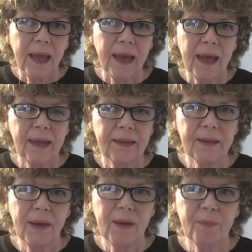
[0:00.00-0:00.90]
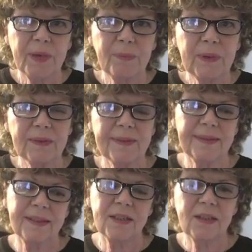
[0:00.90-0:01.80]
And people
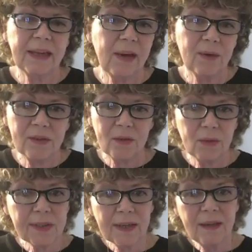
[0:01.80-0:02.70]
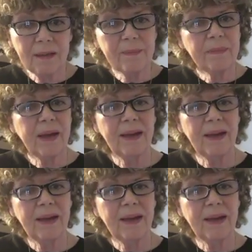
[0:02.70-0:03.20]
sit here in Jerusalem.